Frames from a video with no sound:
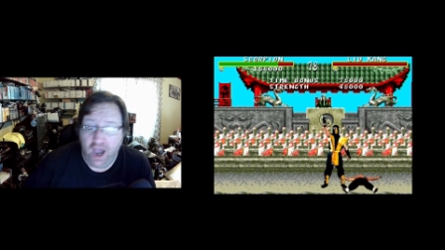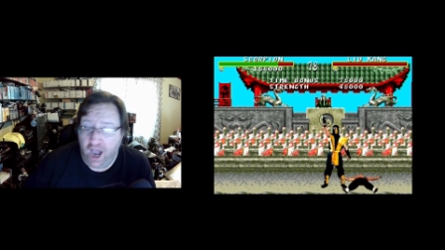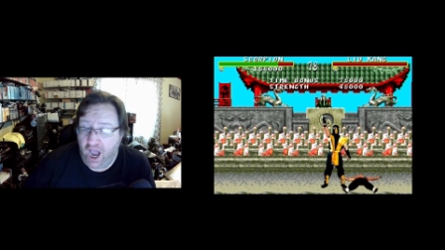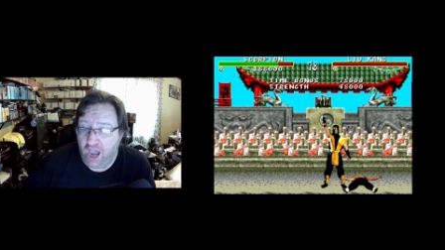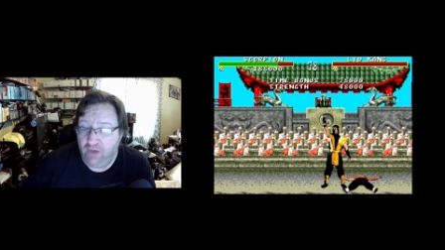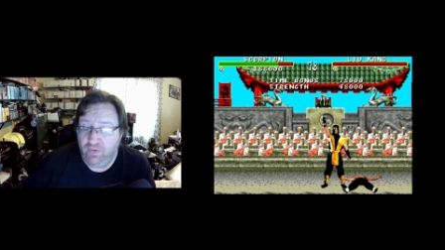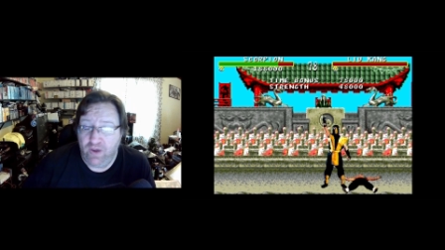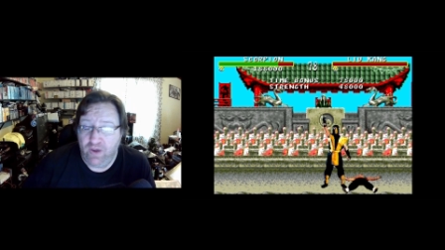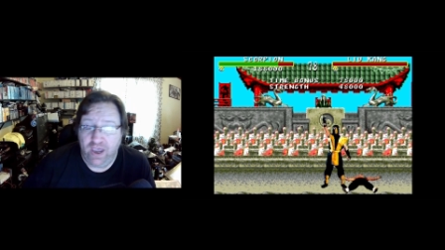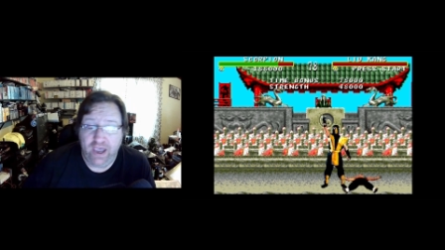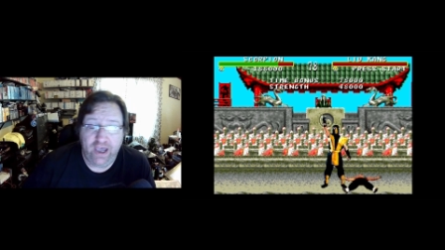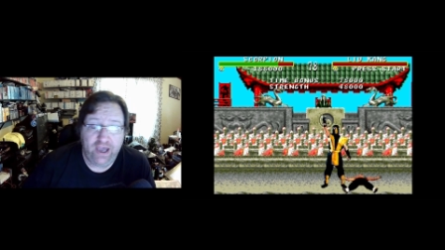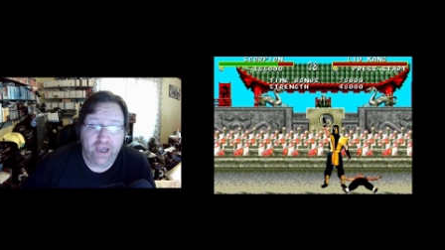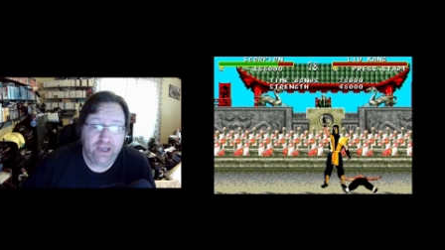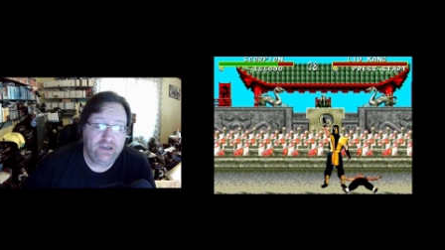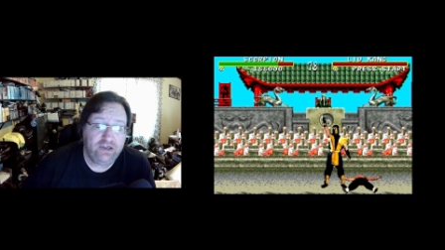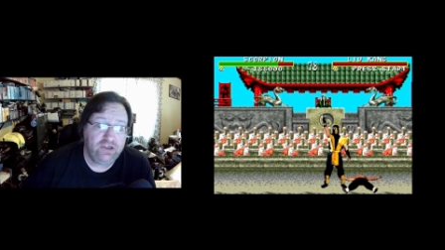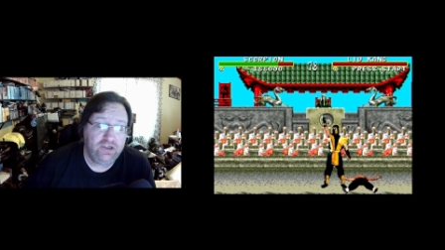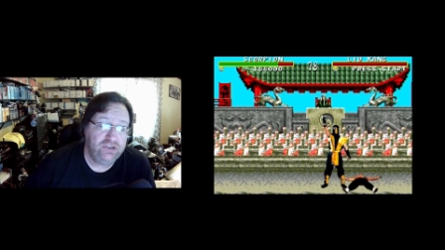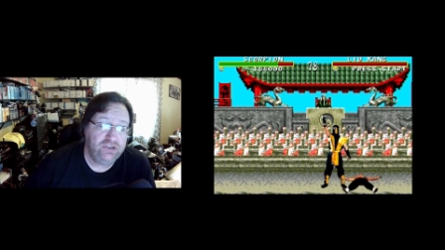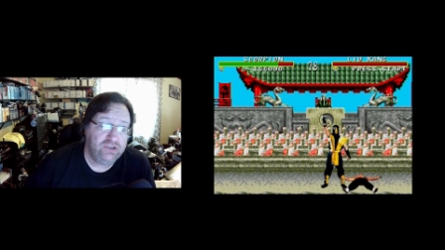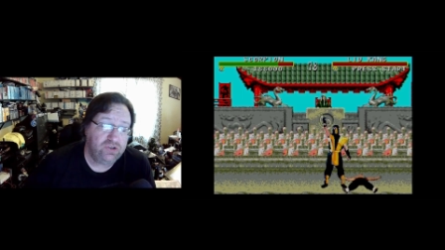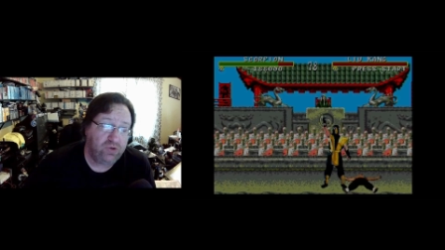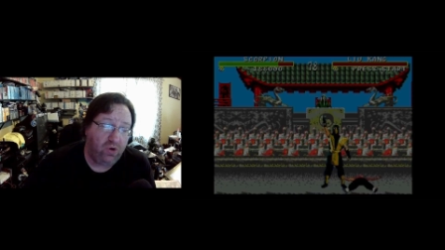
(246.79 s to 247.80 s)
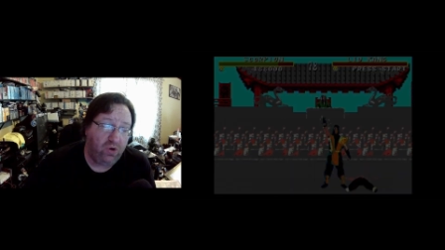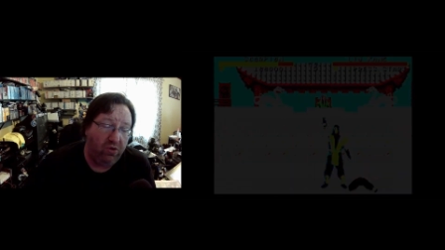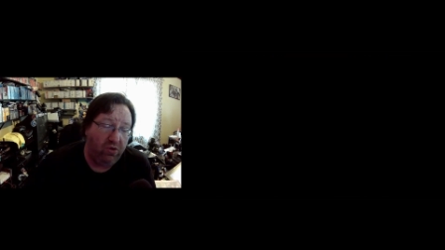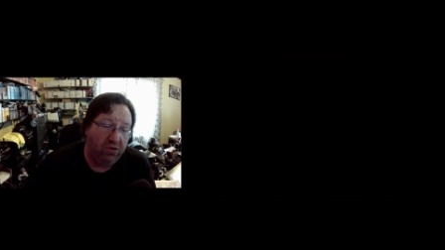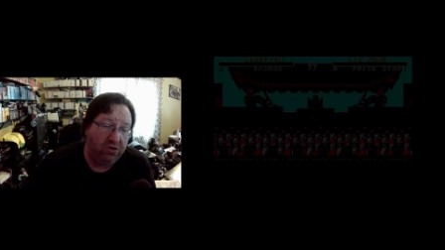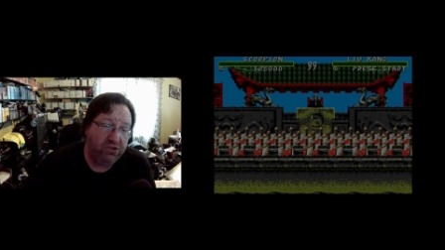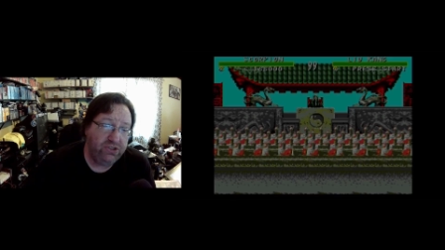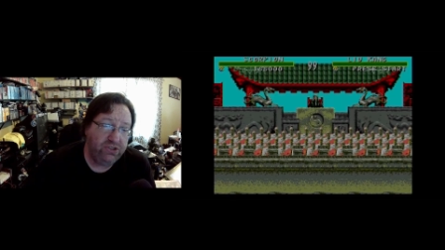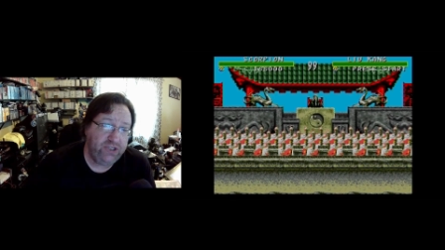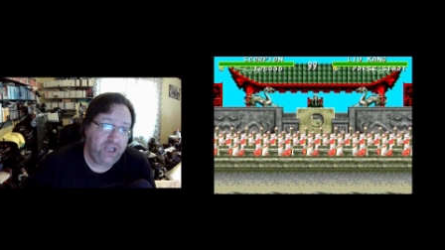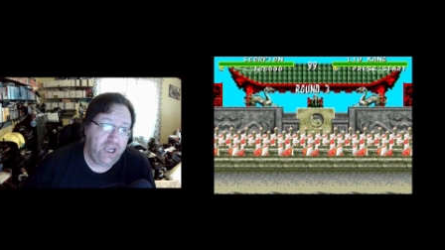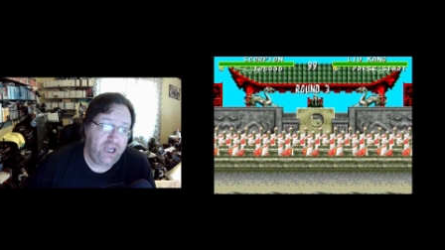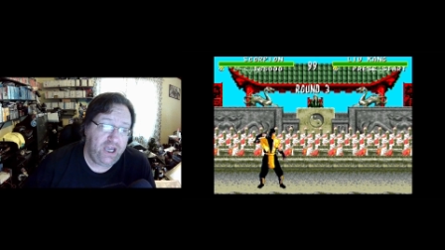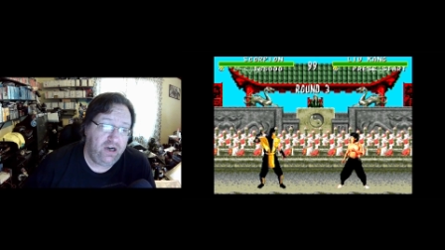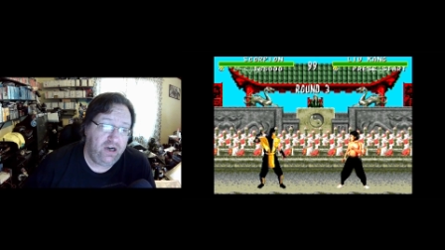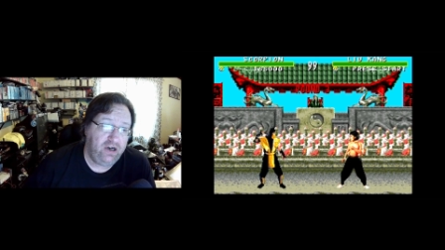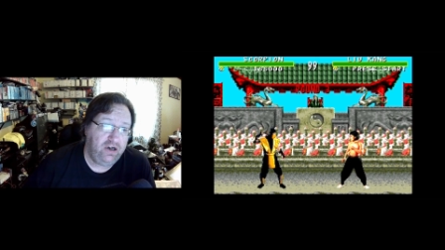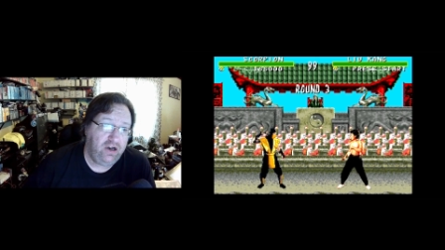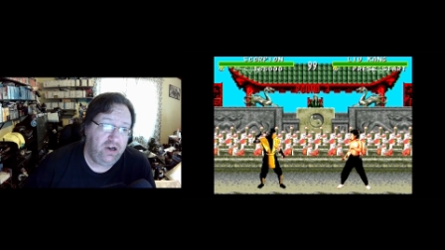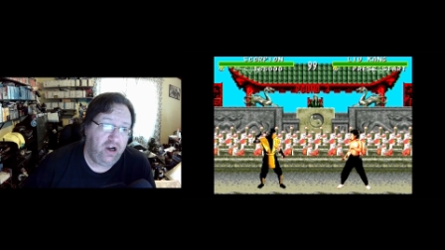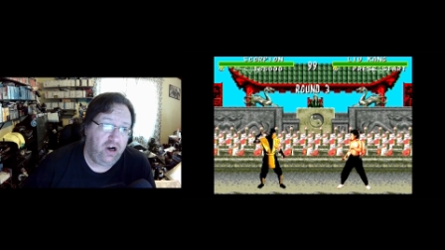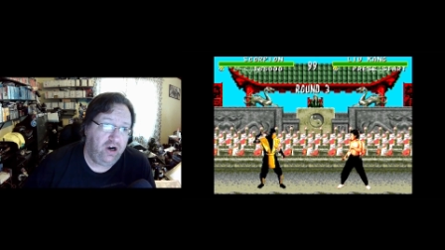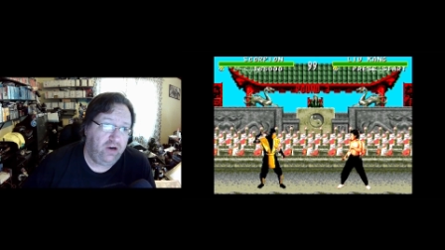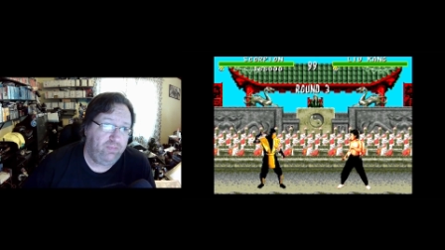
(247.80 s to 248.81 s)
I've had controllers that
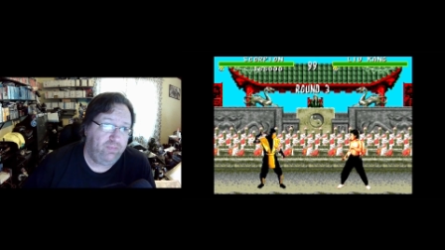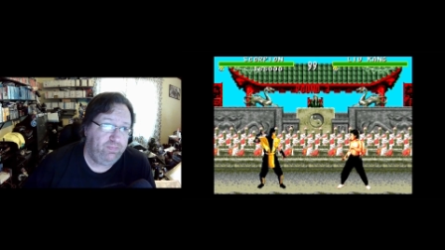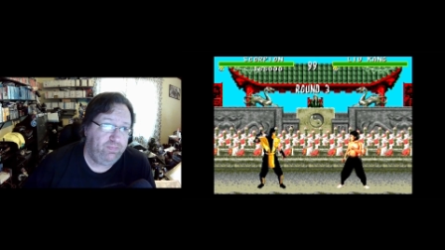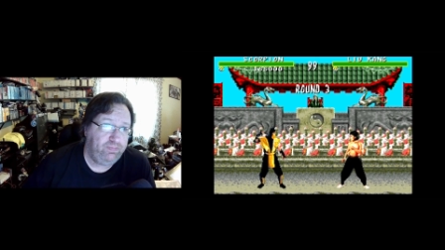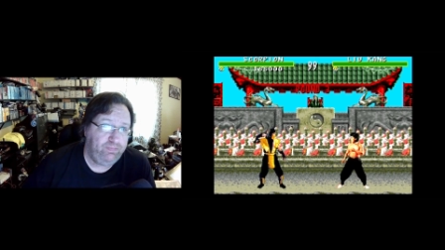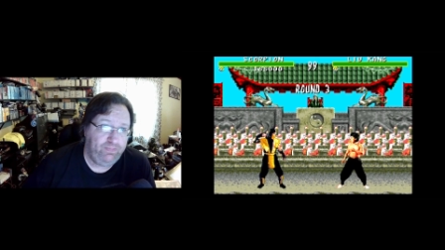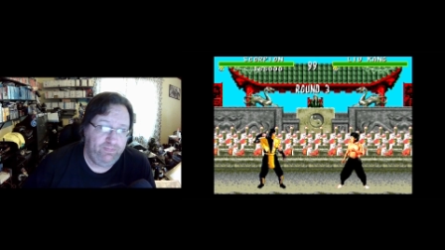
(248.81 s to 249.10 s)
are